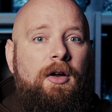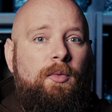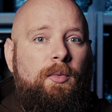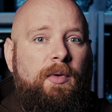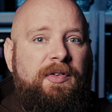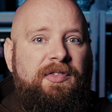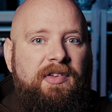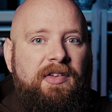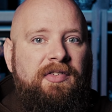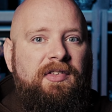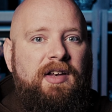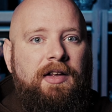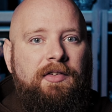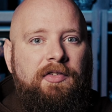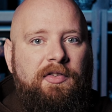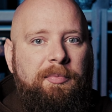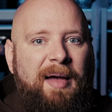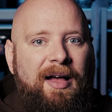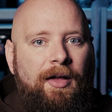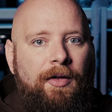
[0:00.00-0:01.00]
resisting
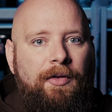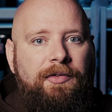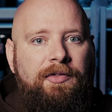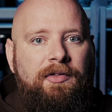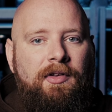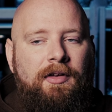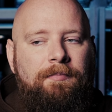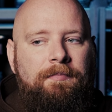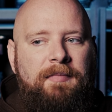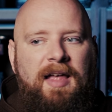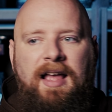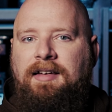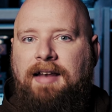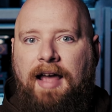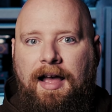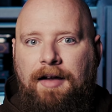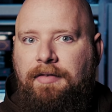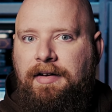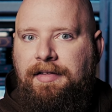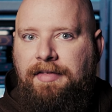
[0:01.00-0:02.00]
spells, and
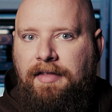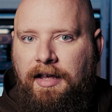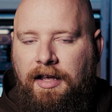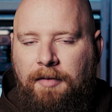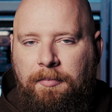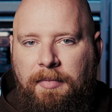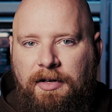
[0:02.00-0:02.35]
everything in